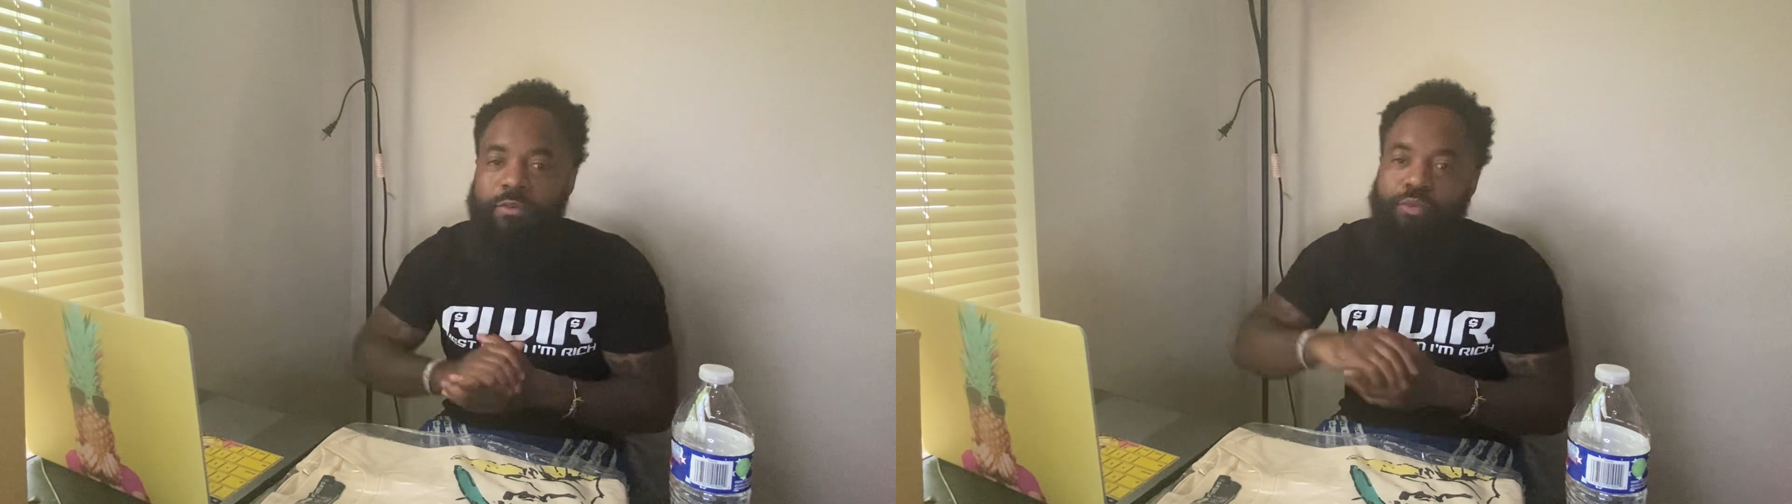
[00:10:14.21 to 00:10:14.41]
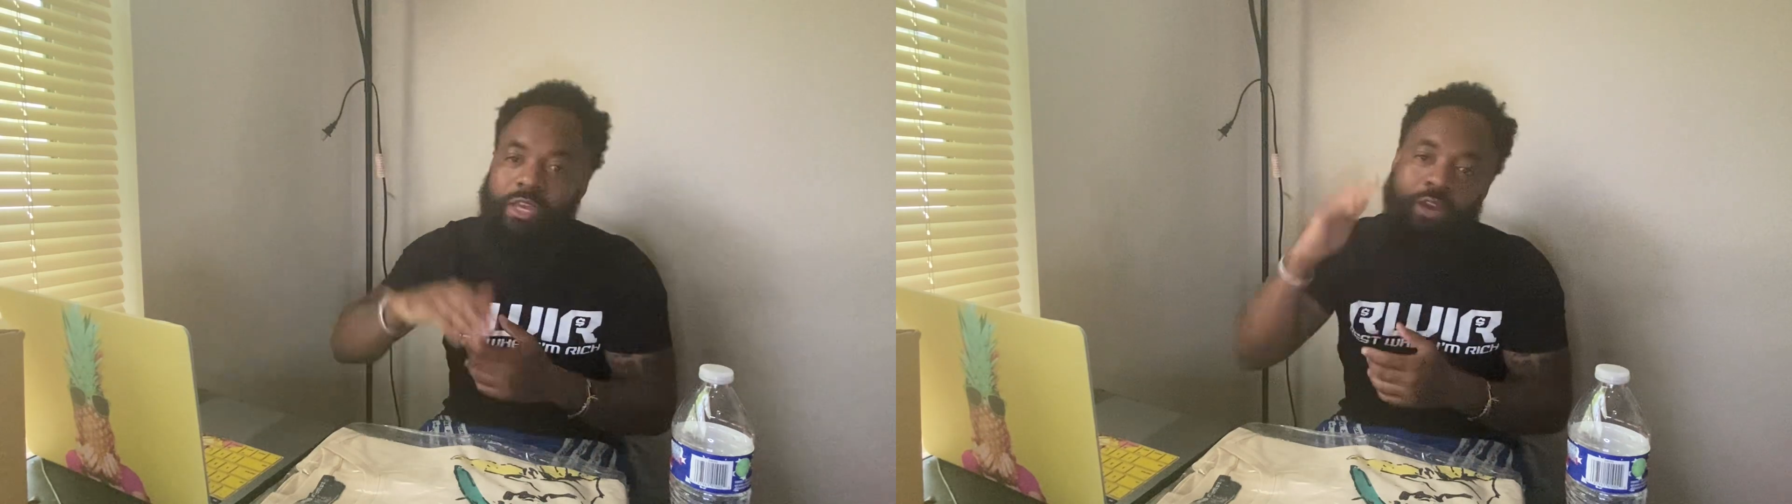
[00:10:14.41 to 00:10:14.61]

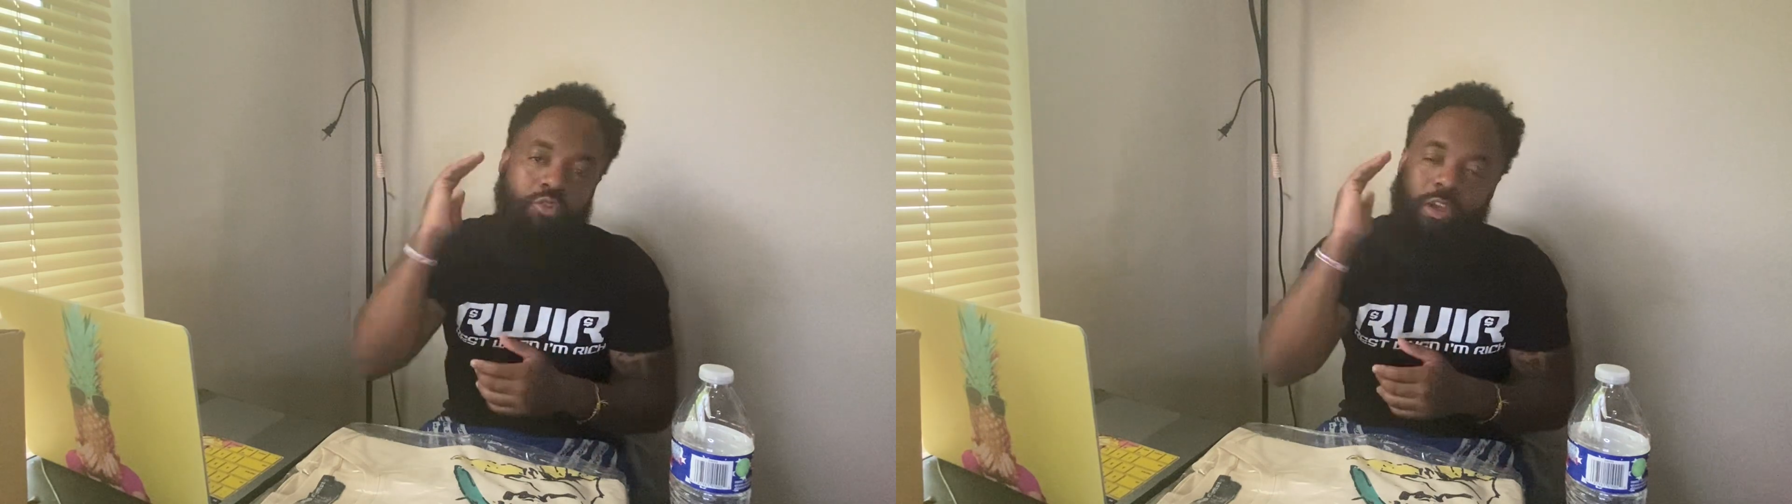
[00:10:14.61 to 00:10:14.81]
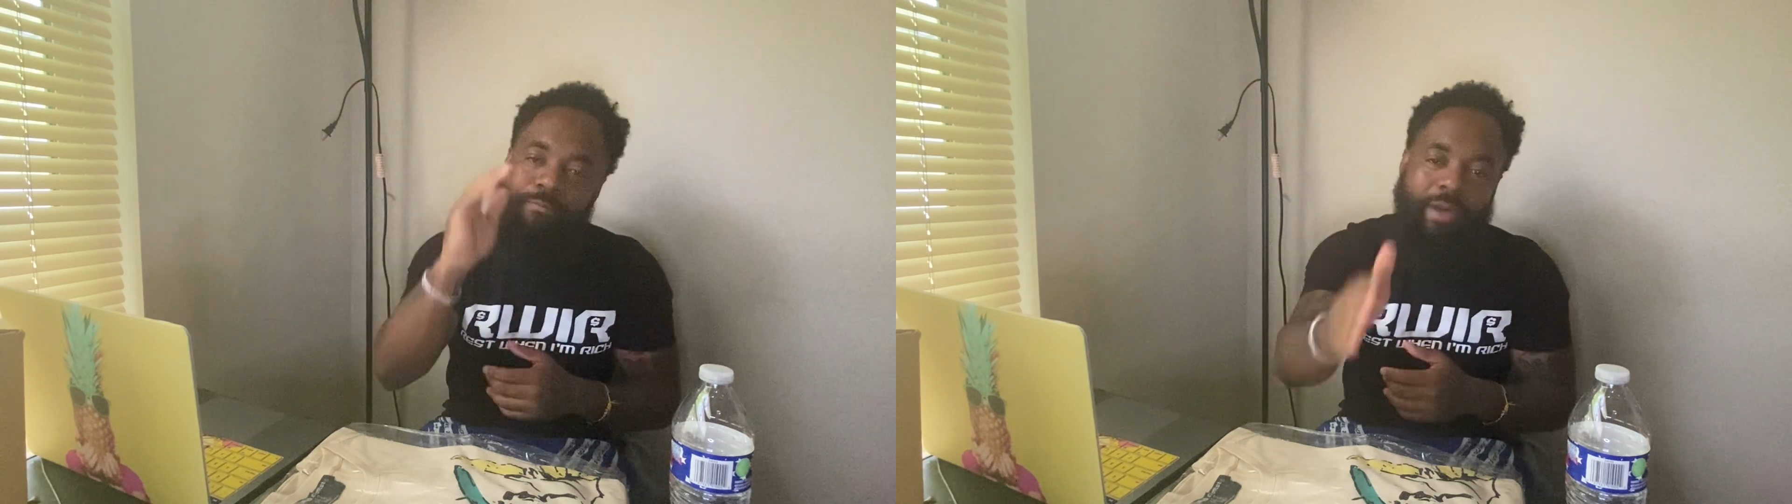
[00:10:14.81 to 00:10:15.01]
We
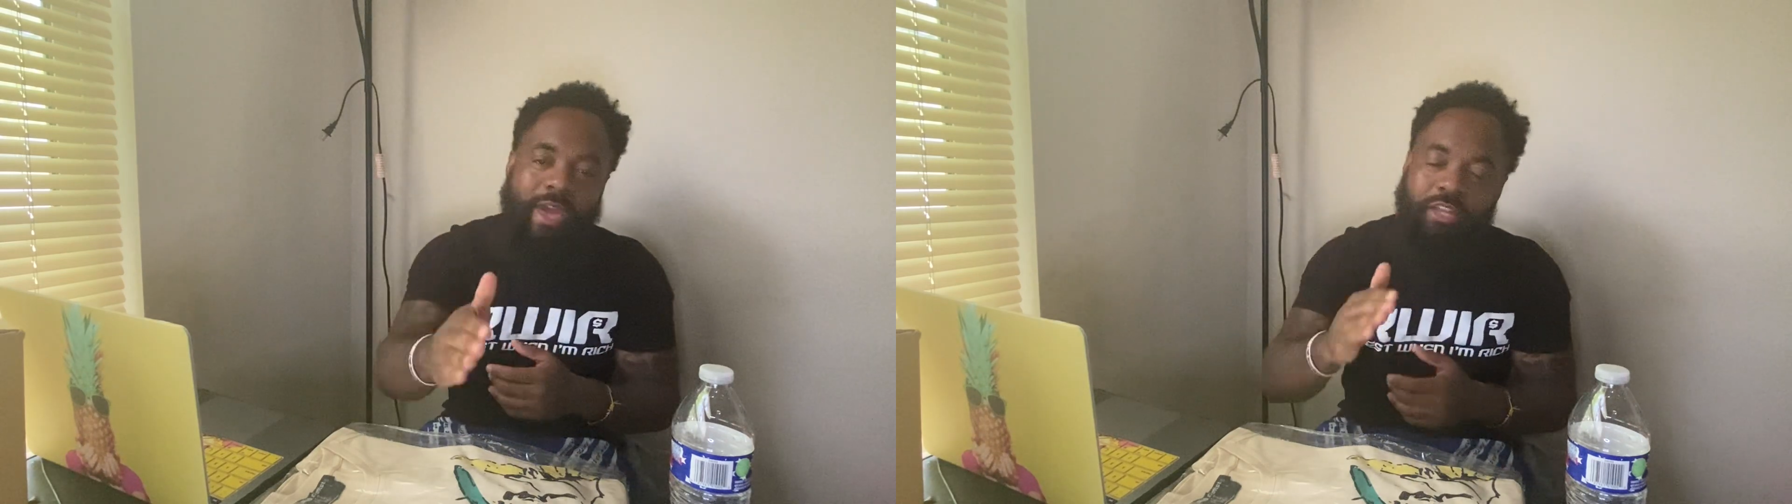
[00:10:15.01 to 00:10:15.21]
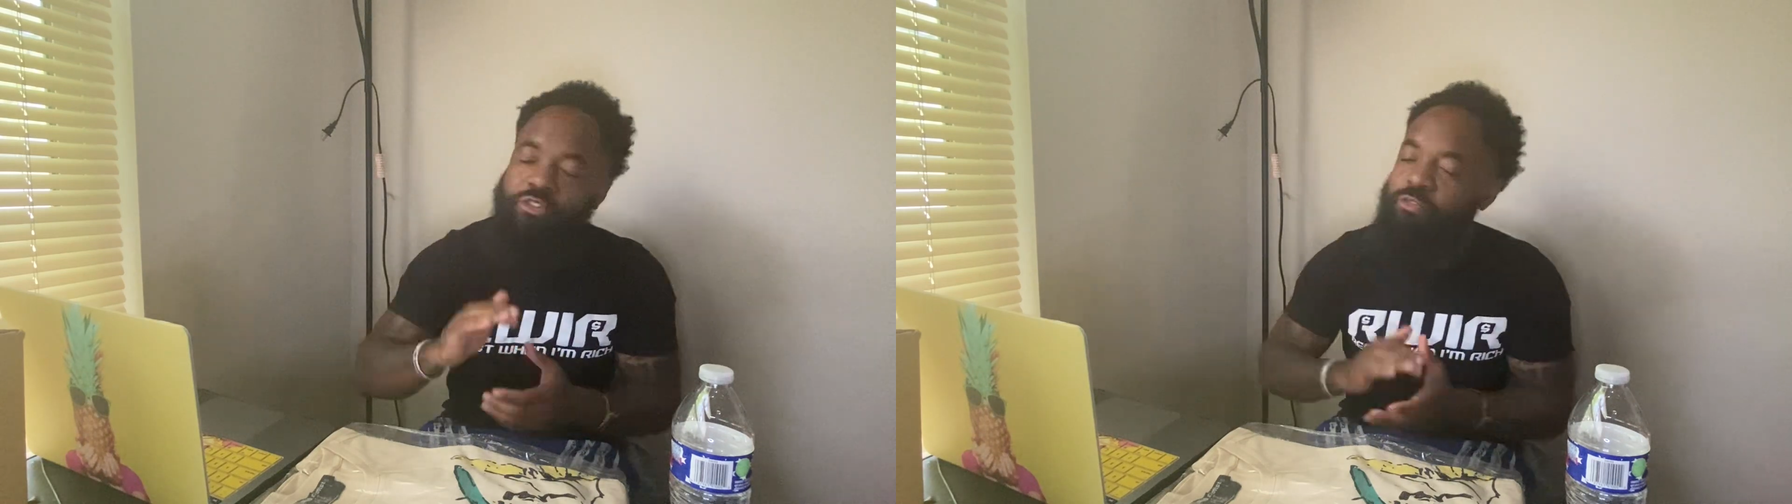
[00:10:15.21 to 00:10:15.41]
gonna get
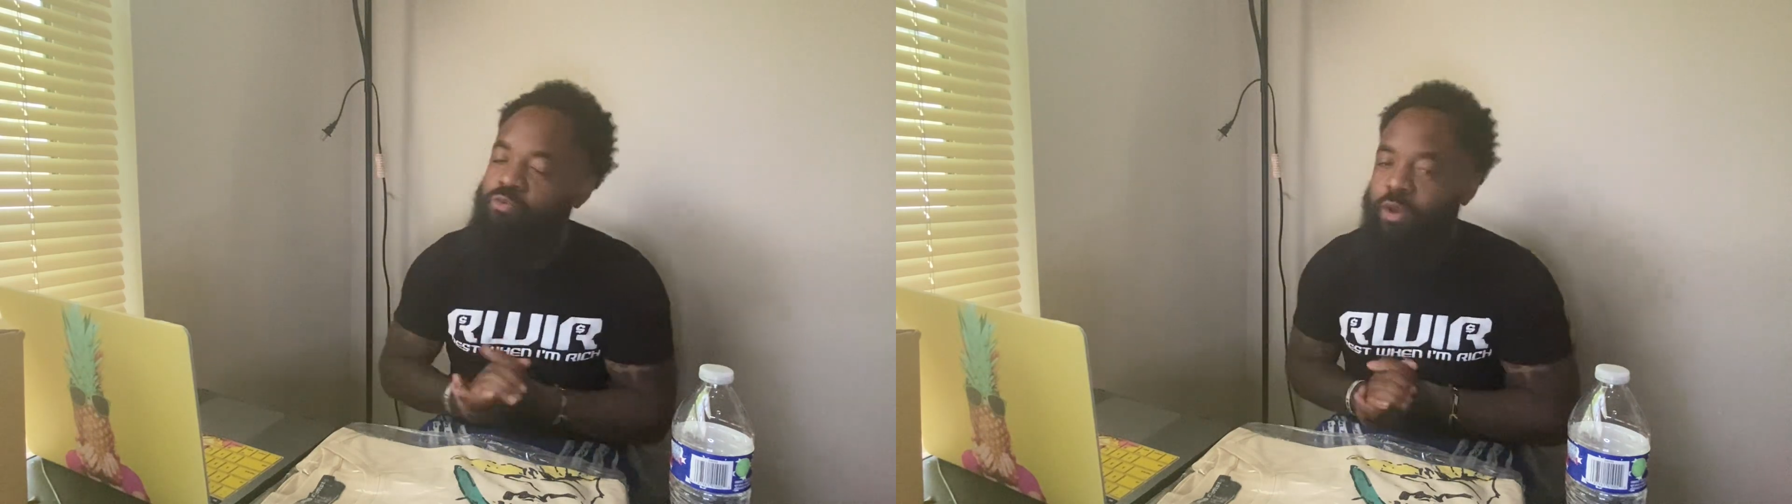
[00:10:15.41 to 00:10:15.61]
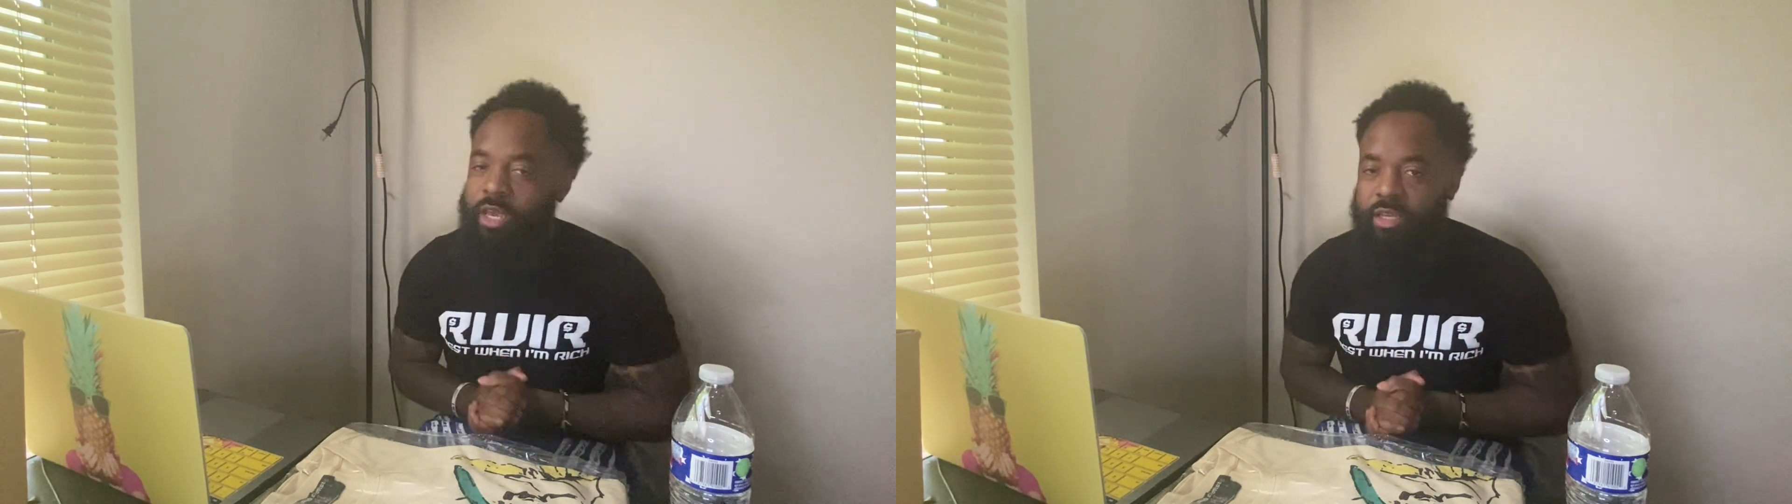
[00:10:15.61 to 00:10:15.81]
back into the
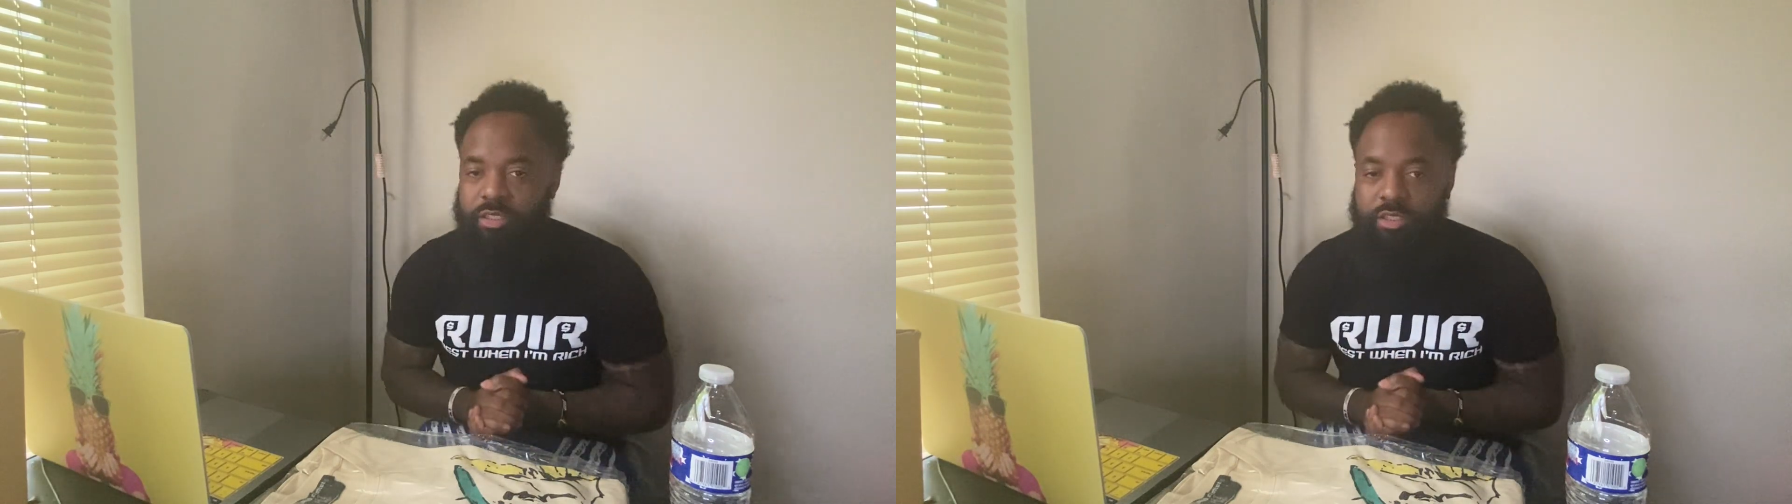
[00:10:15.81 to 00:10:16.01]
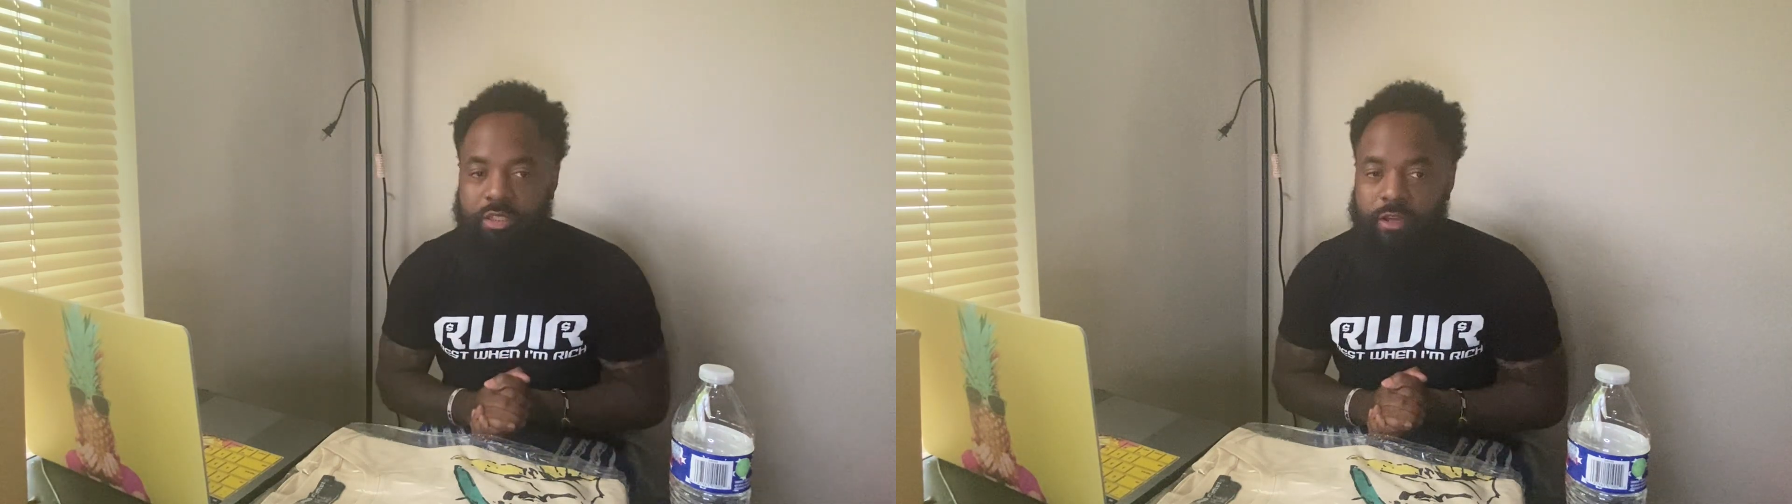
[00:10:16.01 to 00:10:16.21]
Wayne
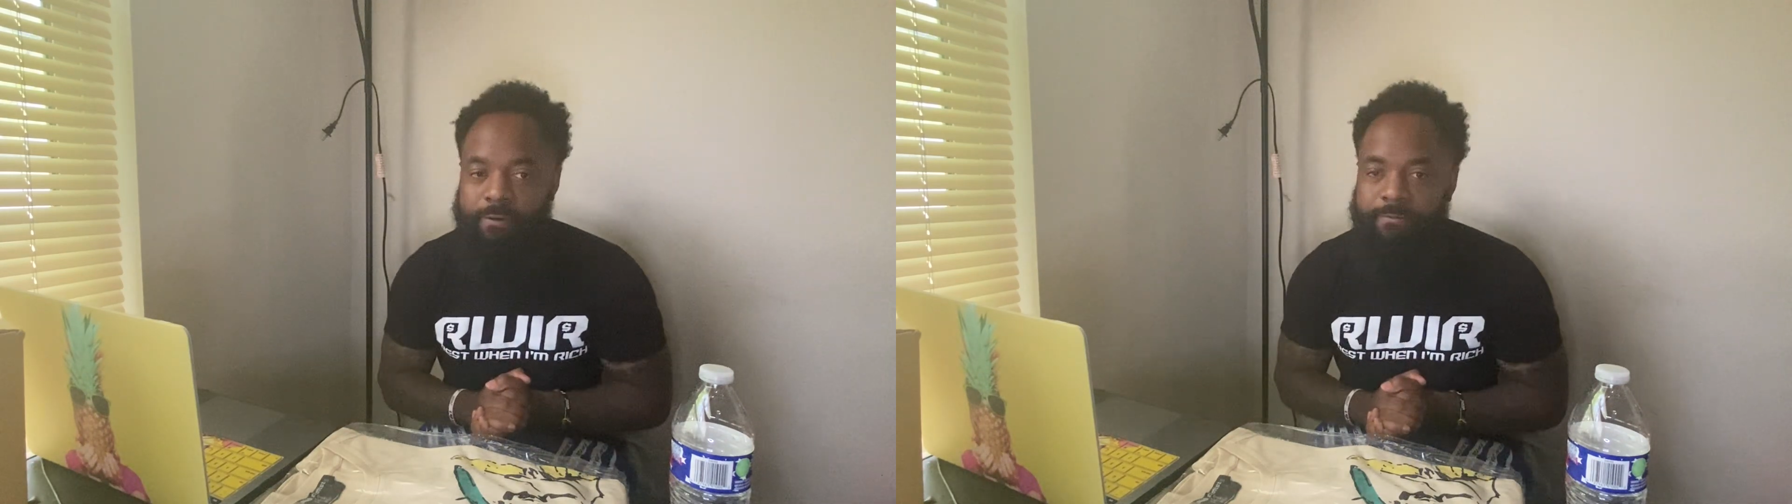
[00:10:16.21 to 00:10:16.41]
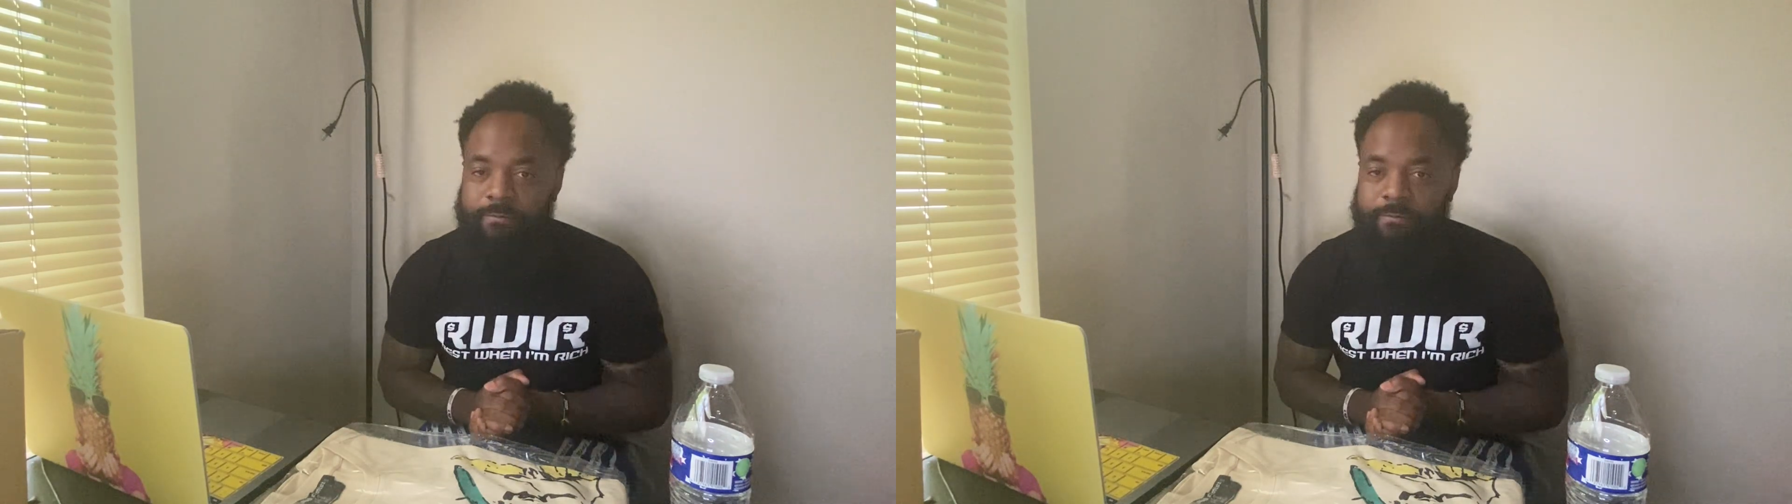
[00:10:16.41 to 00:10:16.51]
stuff.